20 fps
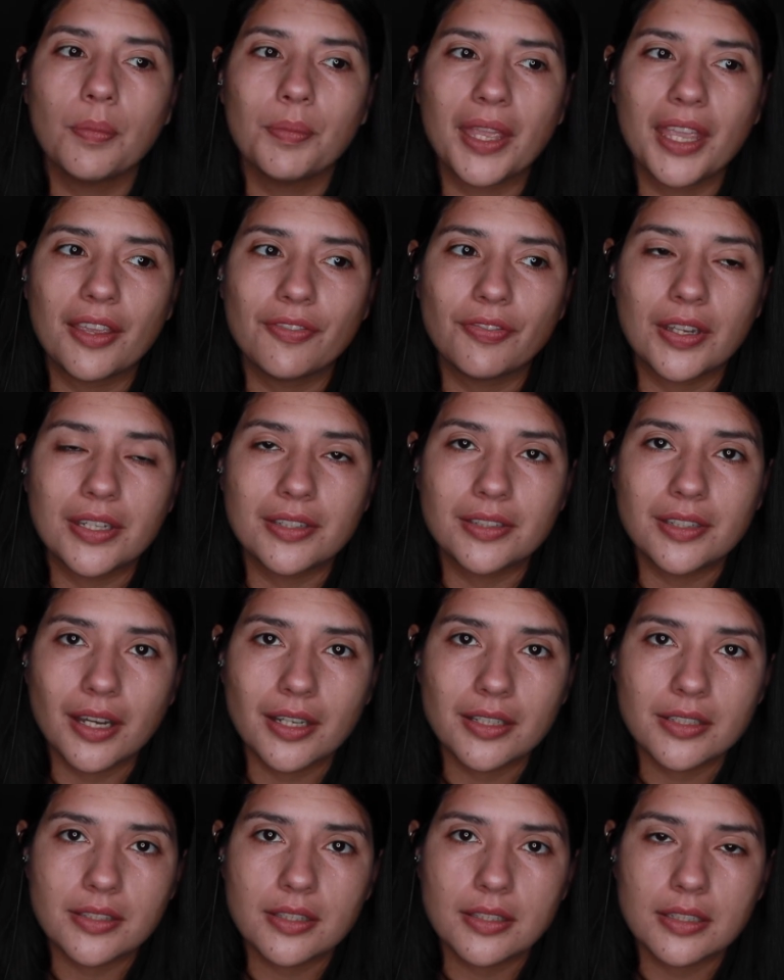If it
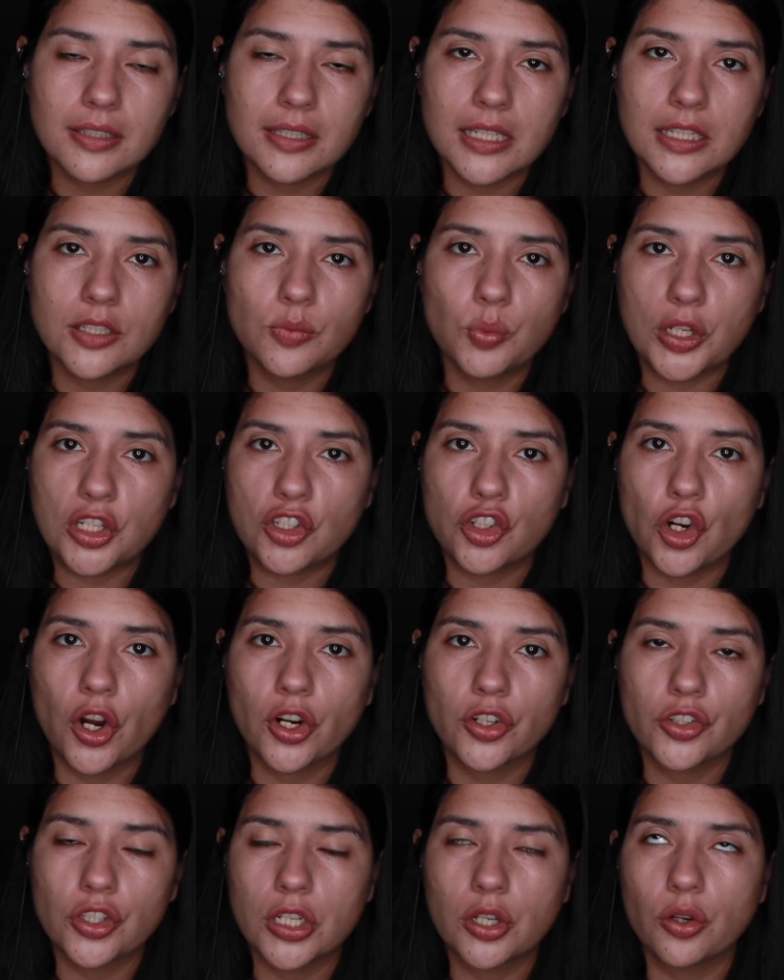does need
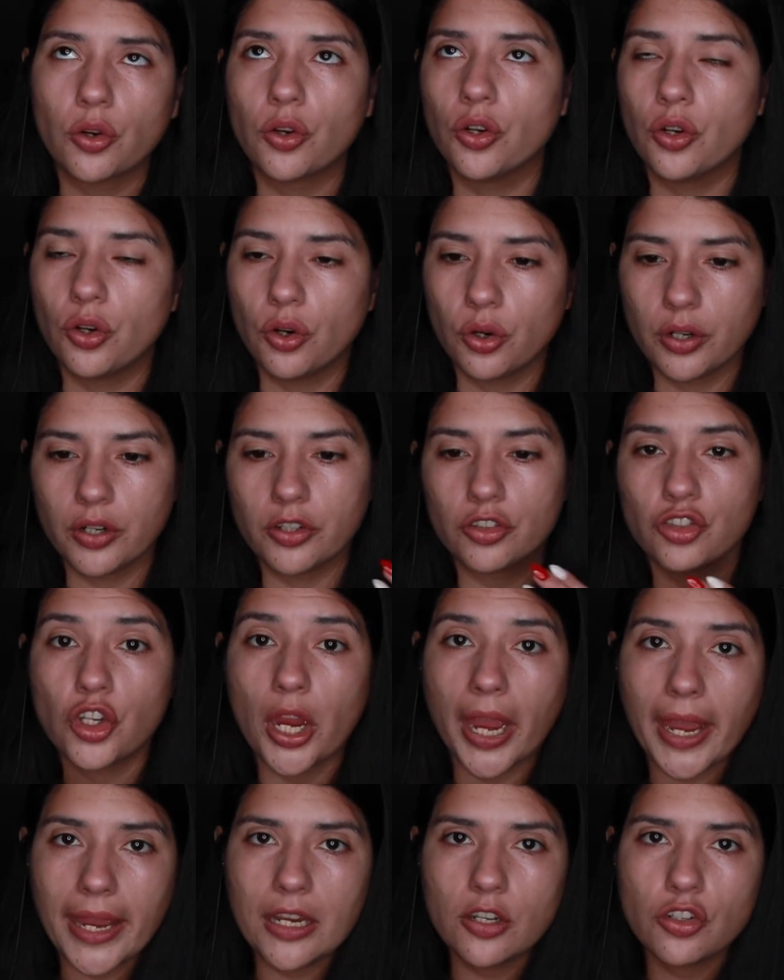recharging or
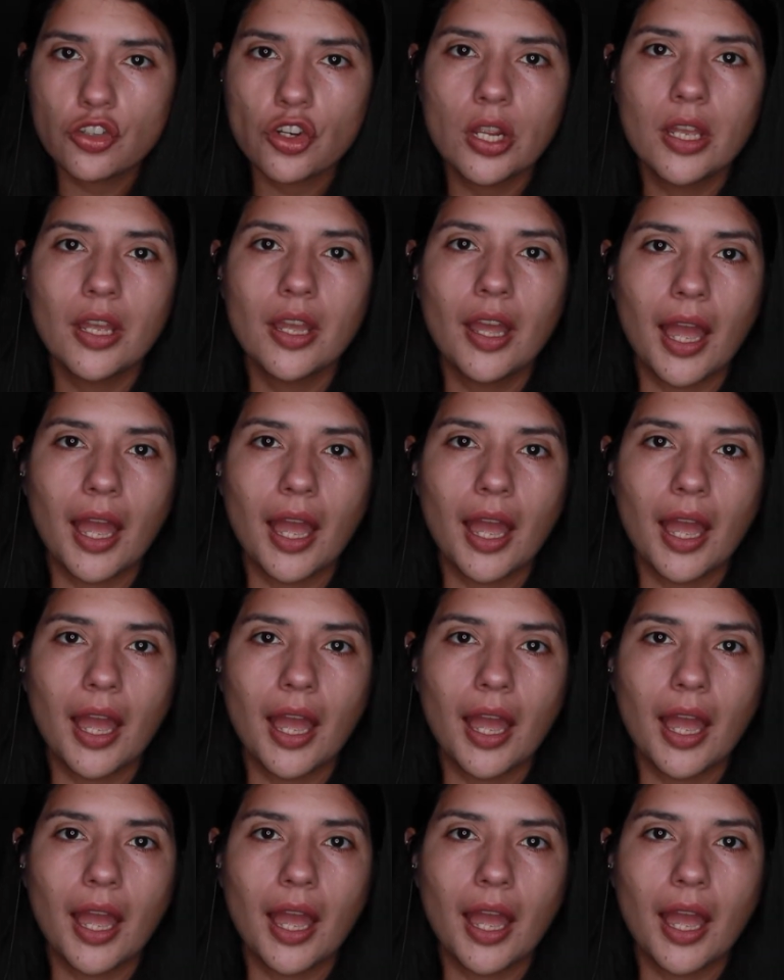change,